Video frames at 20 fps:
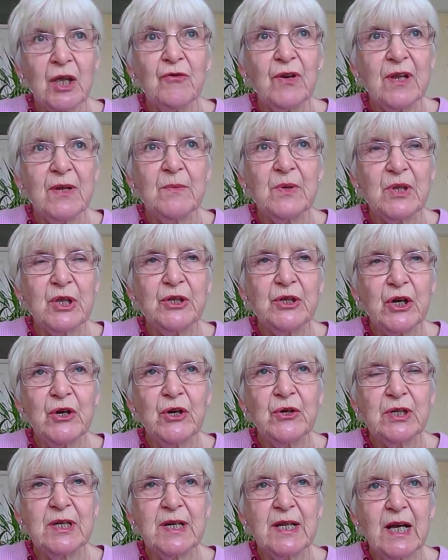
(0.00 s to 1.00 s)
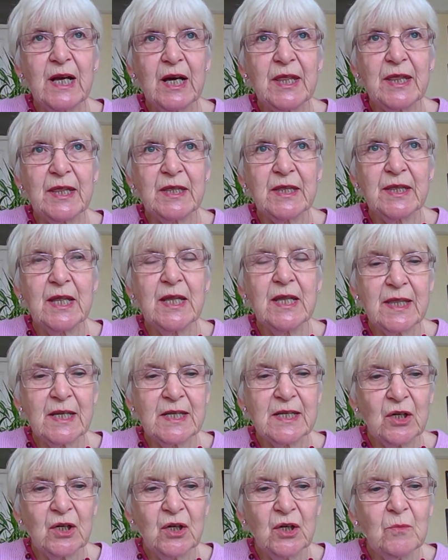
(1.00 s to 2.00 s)
agree with you totally. I think
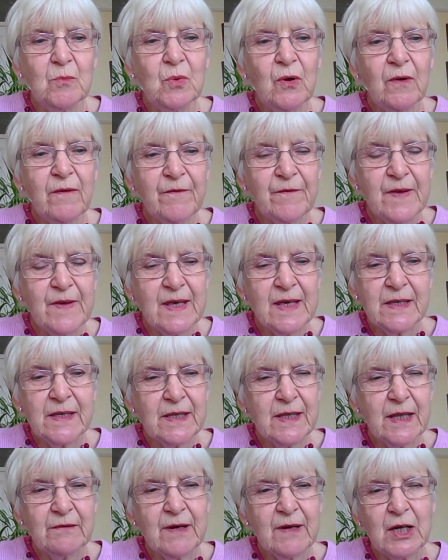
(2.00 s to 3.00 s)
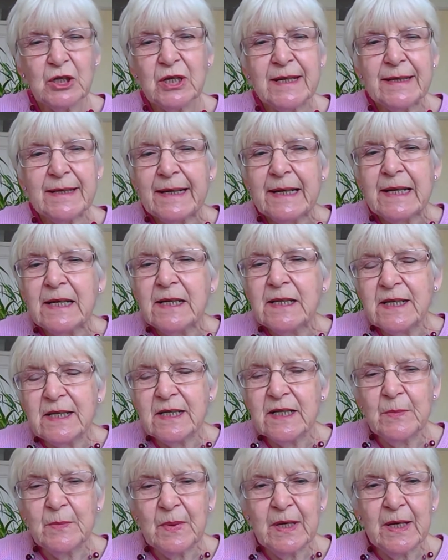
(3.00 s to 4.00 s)
there's a lot more fear than there actually needs
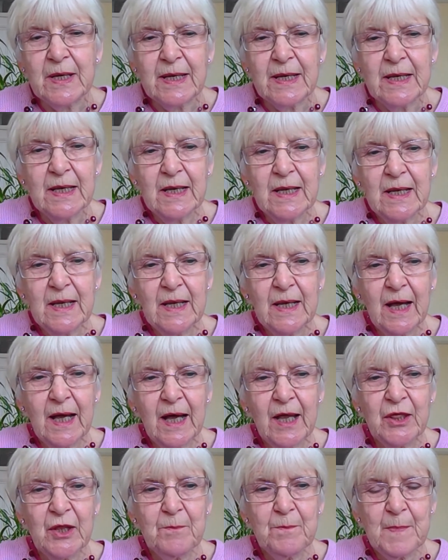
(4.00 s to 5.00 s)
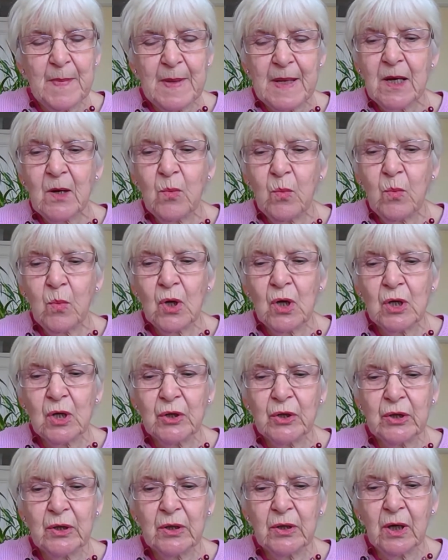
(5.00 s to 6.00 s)
to be. And the big
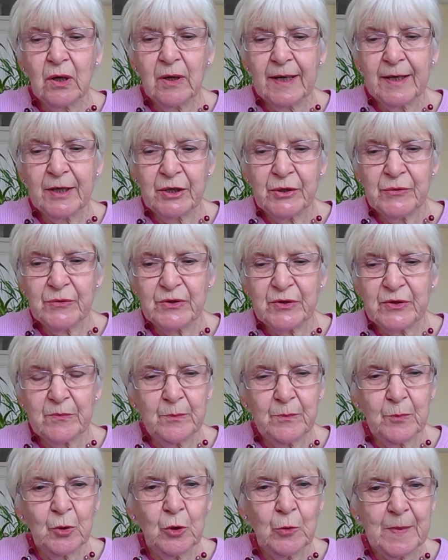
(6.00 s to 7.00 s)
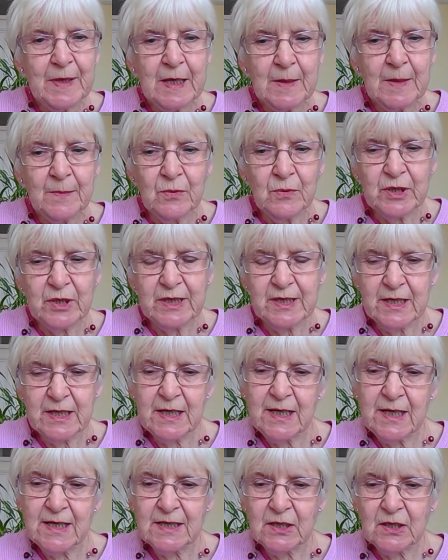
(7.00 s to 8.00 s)
word that I use and bore people to
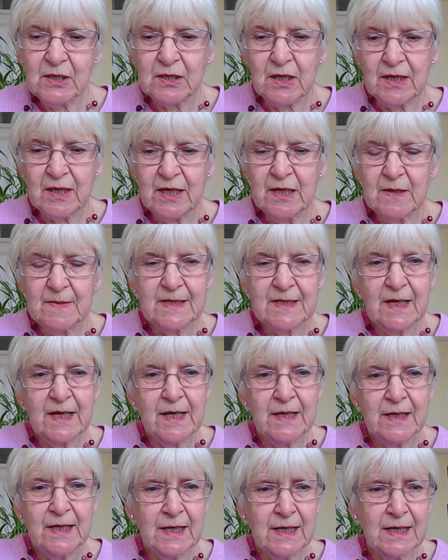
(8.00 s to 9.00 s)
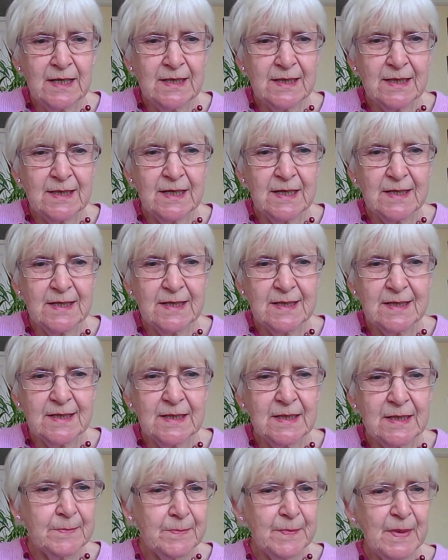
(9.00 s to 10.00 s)
tears, because I keep saying it, is it's
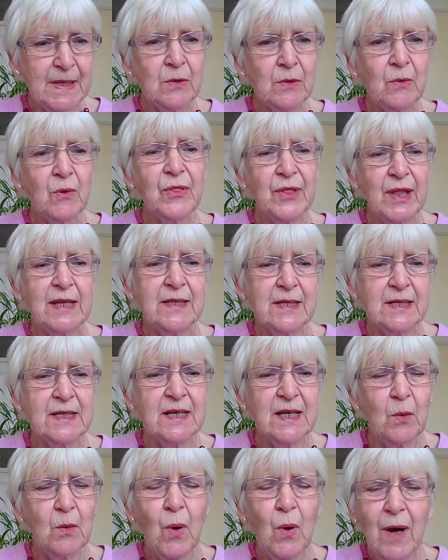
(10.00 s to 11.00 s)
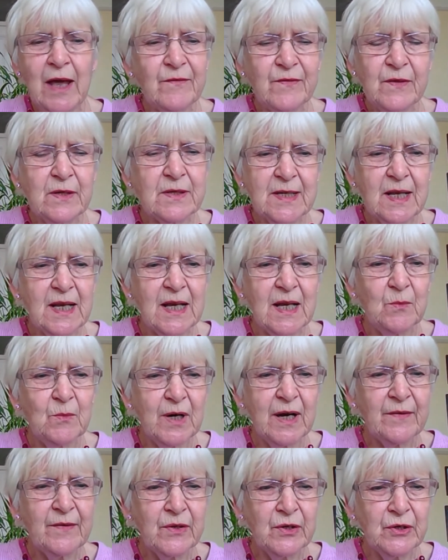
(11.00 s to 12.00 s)
be authentic. Whatever you're saying,
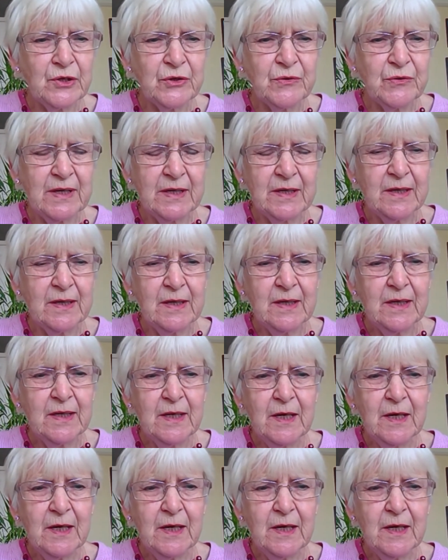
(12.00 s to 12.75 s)
whatever you're doing,